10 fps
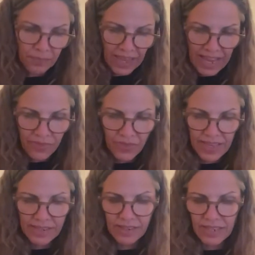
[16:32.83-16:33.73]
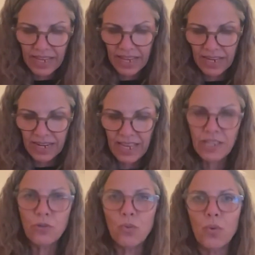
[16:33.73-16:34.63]
And this, again,
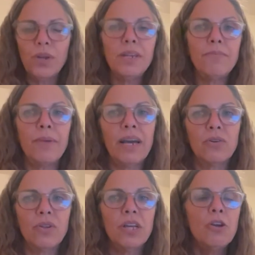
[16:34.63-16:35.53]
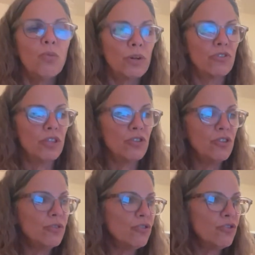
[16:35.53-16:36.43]
is wood and metal, which are the
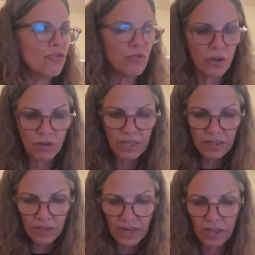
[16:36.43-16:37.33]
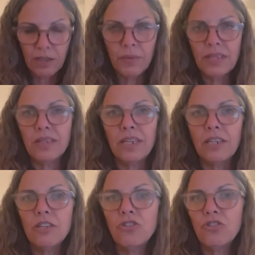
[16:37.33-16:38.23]
two strongest elements in
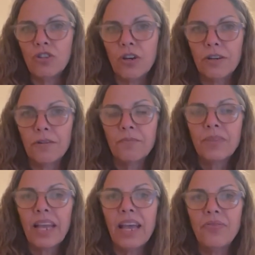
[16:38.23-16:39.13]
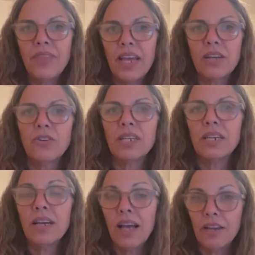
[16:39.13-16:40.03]
his chart, and they are
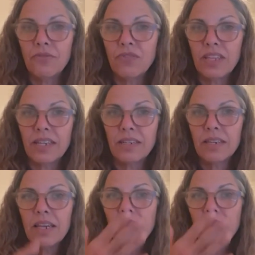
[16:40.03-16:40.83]
in conflict.